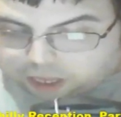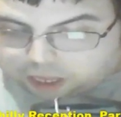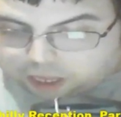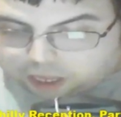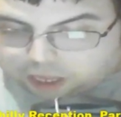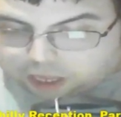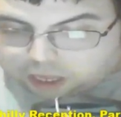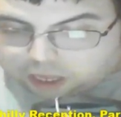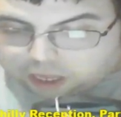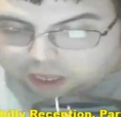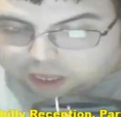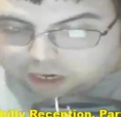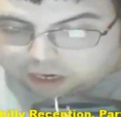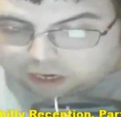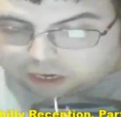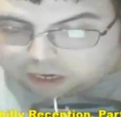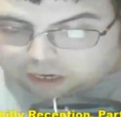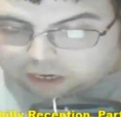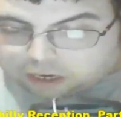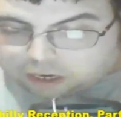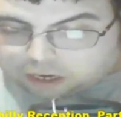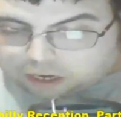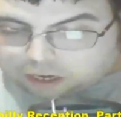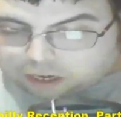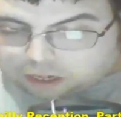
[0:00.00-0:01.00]

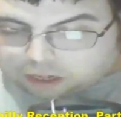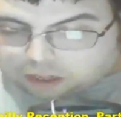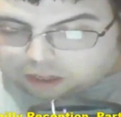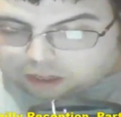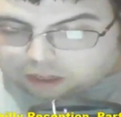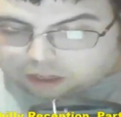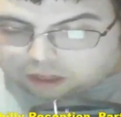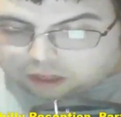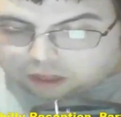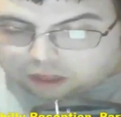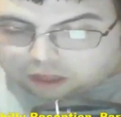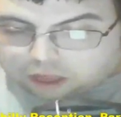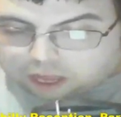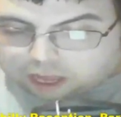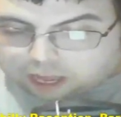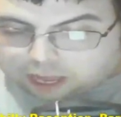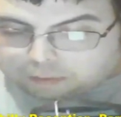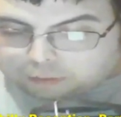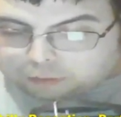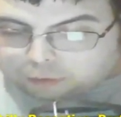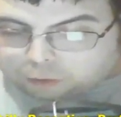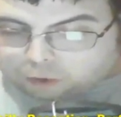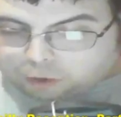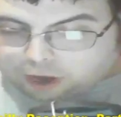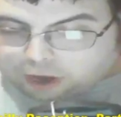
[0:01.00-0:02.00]
in
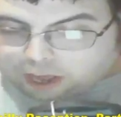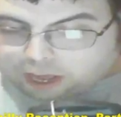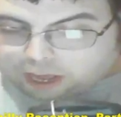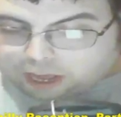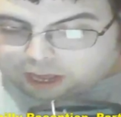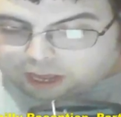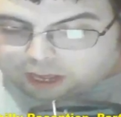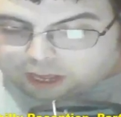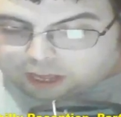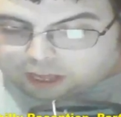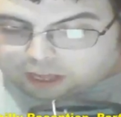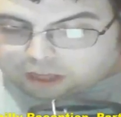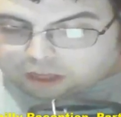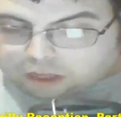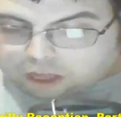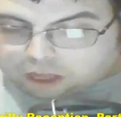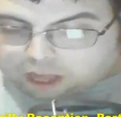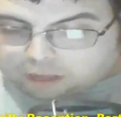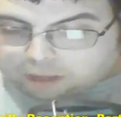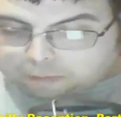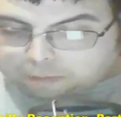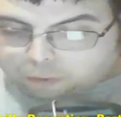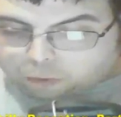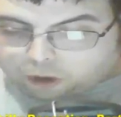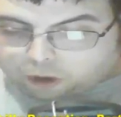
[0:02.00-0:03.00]
Tamaret in
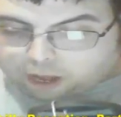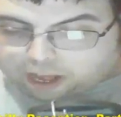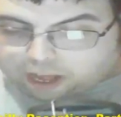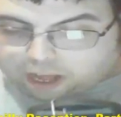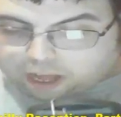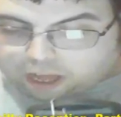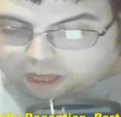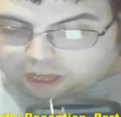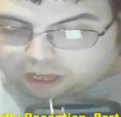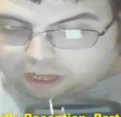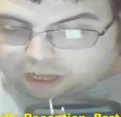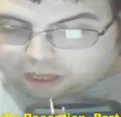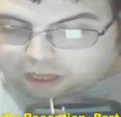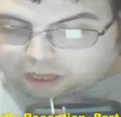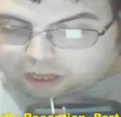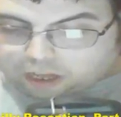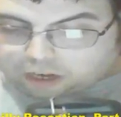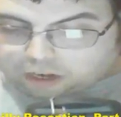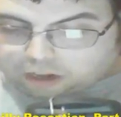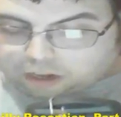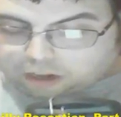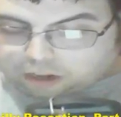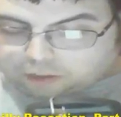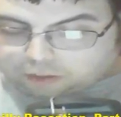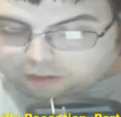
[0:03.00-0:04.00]
Tamaret
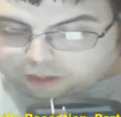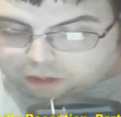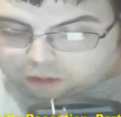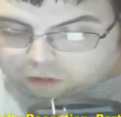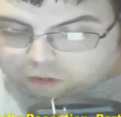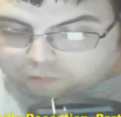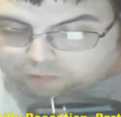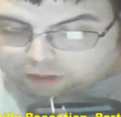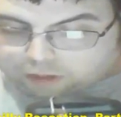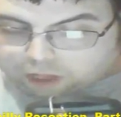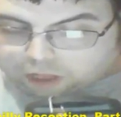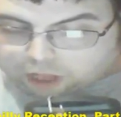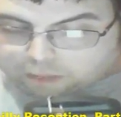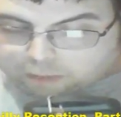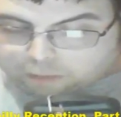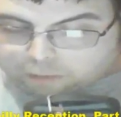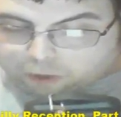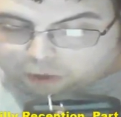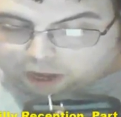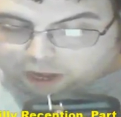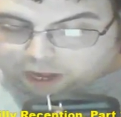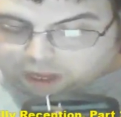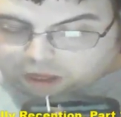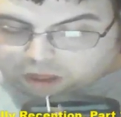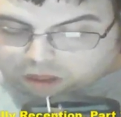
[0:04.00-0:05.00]
in, in the, of the
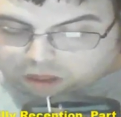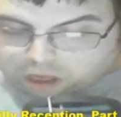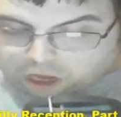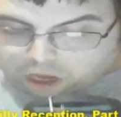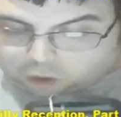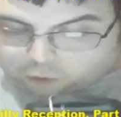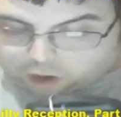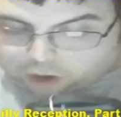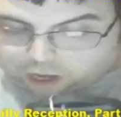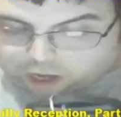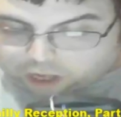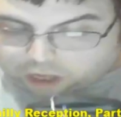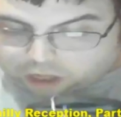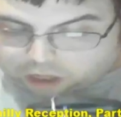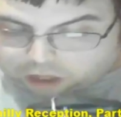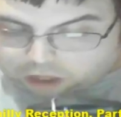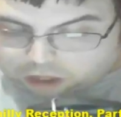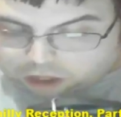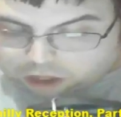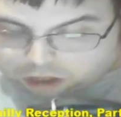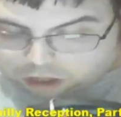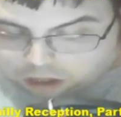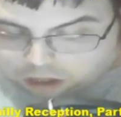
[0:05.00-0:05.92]
Temeraire series